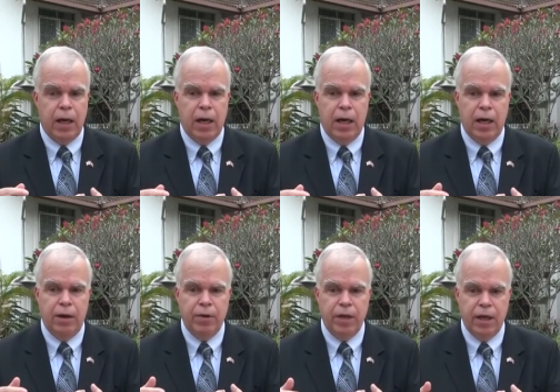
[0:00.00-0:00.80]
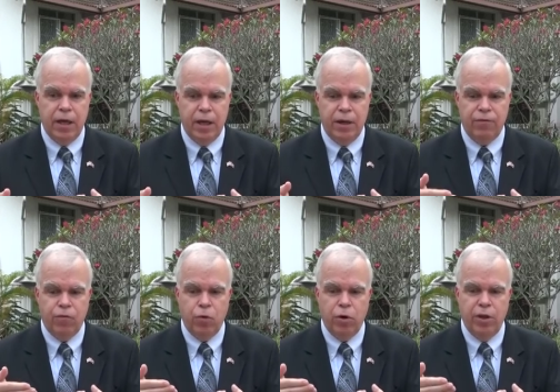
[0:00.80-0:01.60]
uh, uh,
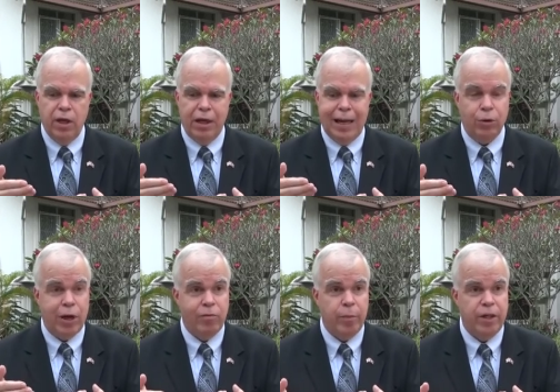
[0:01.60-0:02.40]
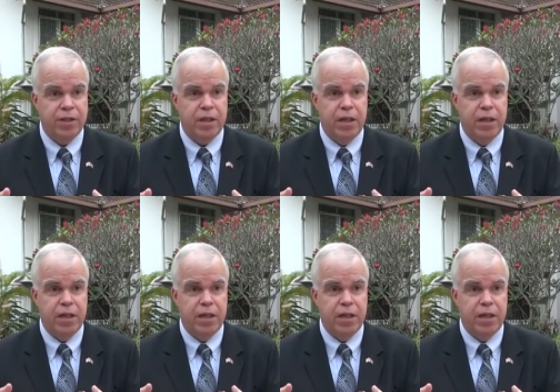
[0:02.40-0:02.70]
for the Lao government